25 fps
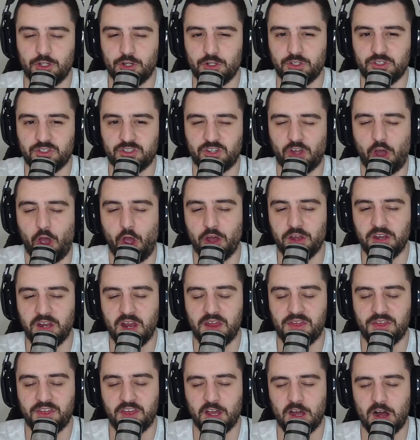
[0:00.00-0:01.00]
The only
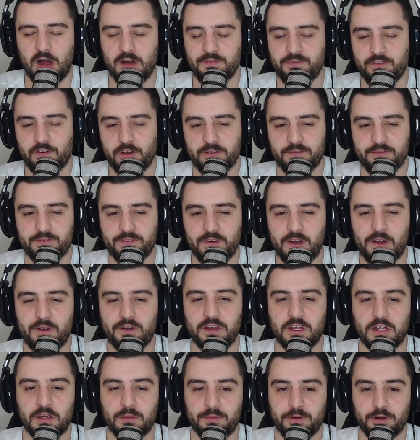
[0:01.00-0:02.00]
thing I find very
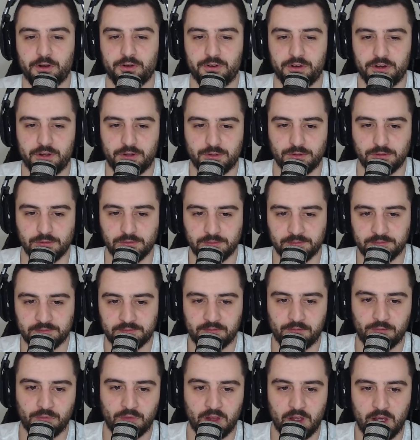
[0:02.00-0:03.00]
hypocritical
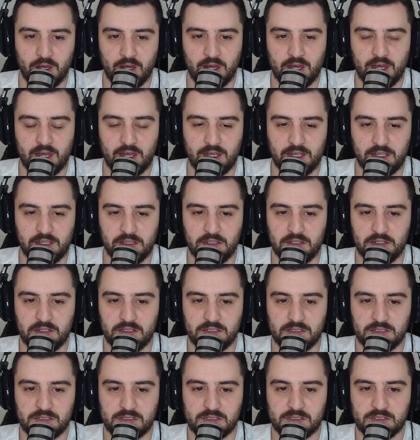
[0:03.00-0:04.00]

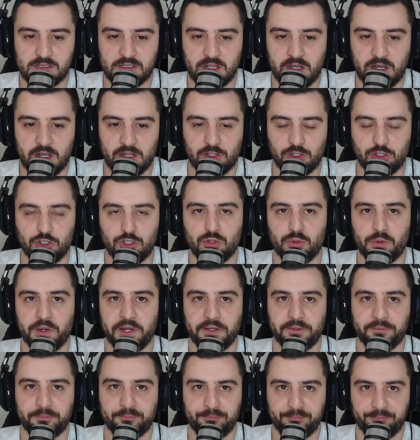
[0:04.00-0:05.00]
is the UN.
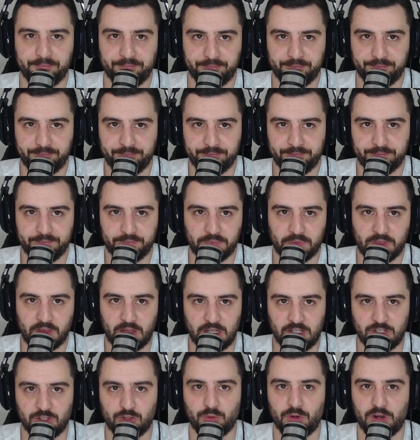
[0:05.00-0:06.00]

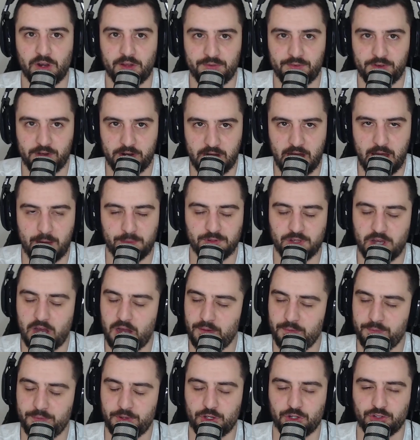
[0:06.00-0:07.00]
This is what I find
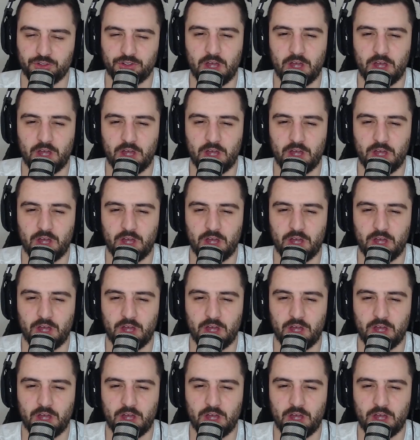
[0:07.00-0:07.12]
because